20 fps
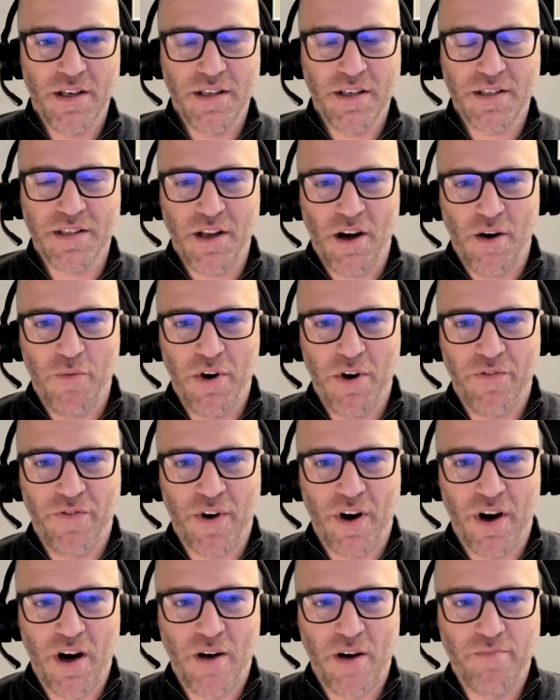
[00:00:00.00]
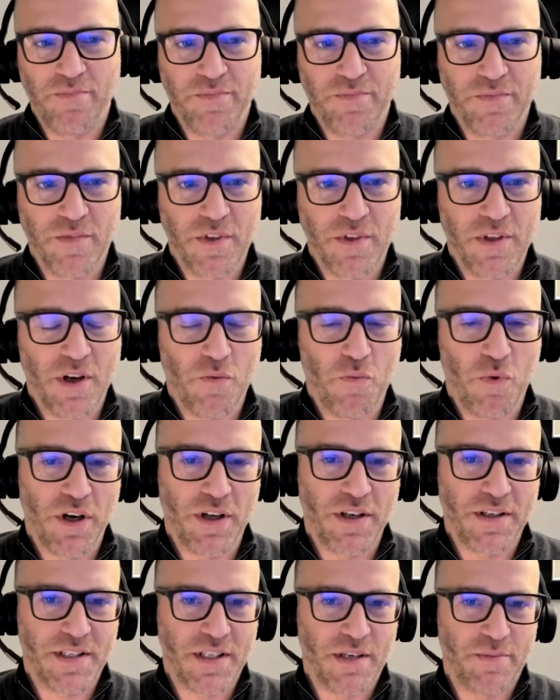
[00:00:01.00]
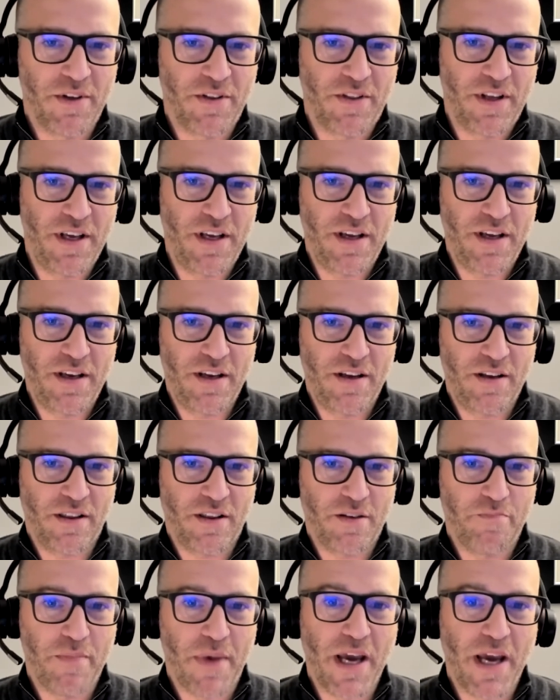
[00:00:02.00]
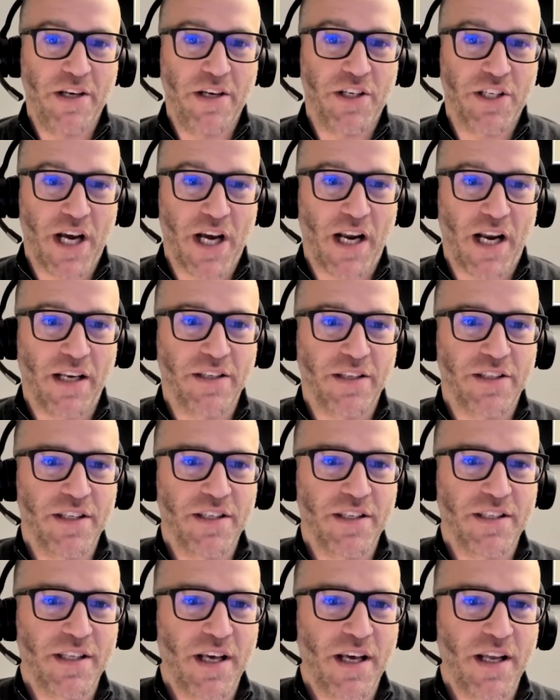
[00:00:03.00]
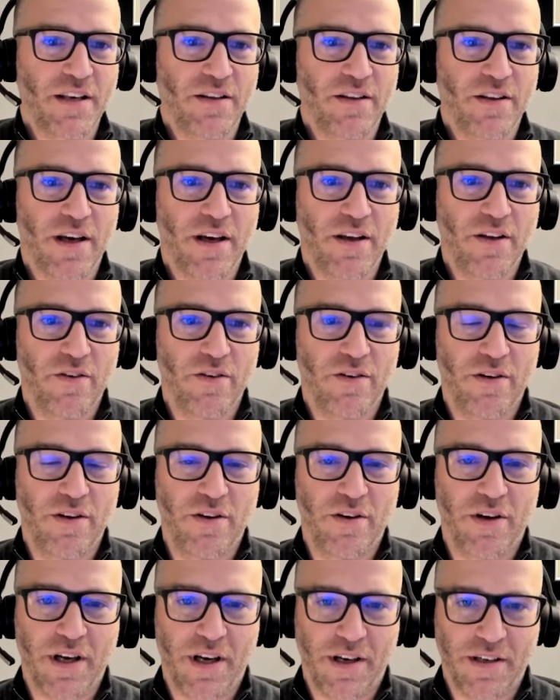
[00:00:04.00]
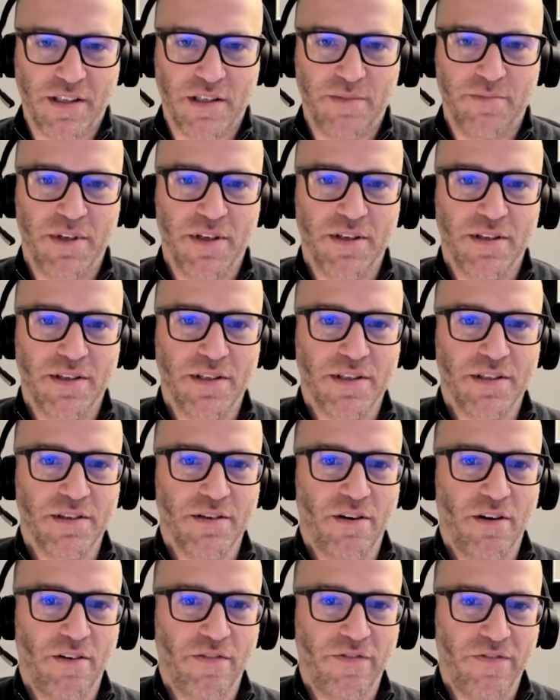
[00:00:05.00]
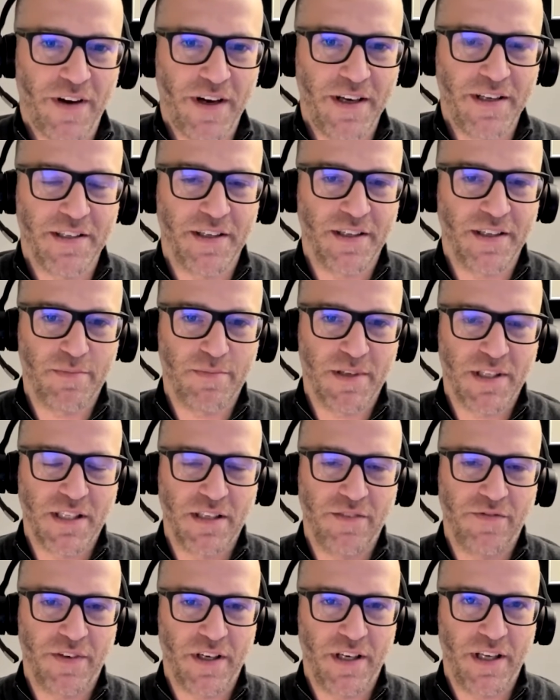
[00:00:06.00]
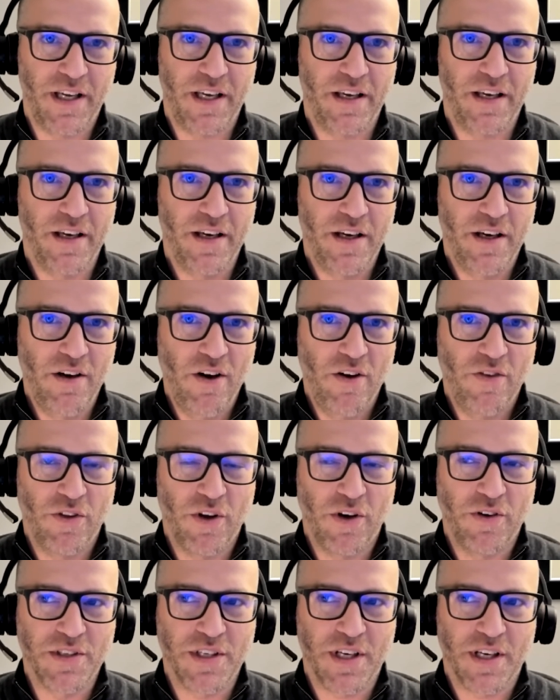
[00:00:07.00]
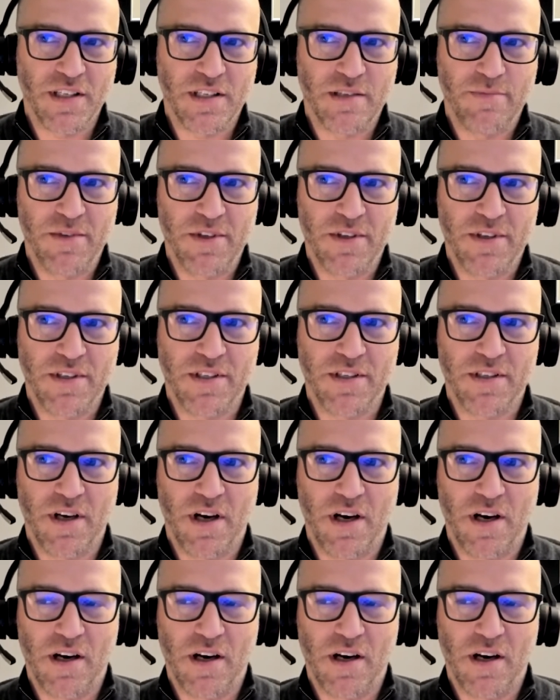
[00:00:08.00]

let's start with what are some of the main challenges then that your customers are facing, specifically those customers